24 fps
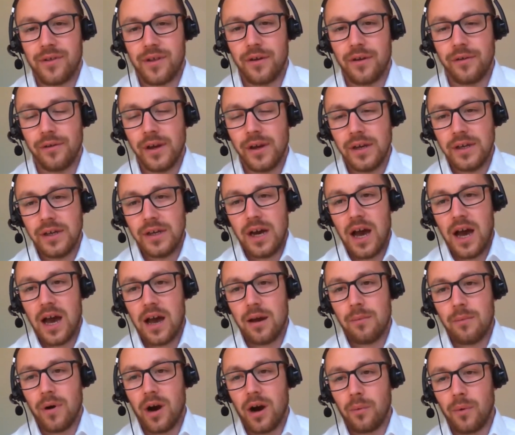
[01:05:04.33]
So
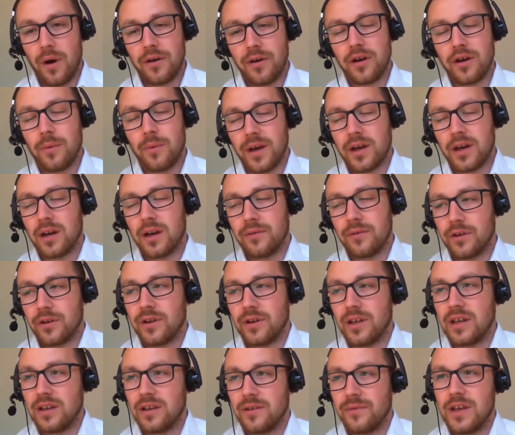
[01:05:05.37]
I won't comment kind of
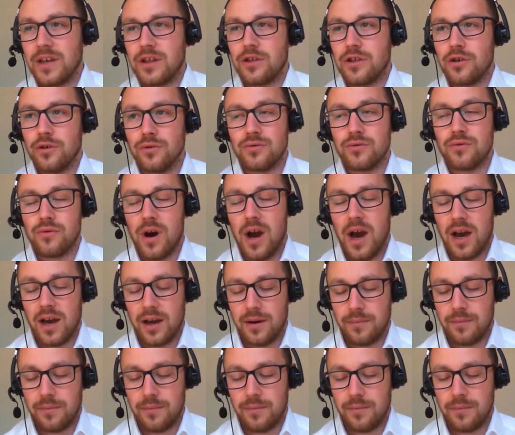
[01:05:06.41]
on individual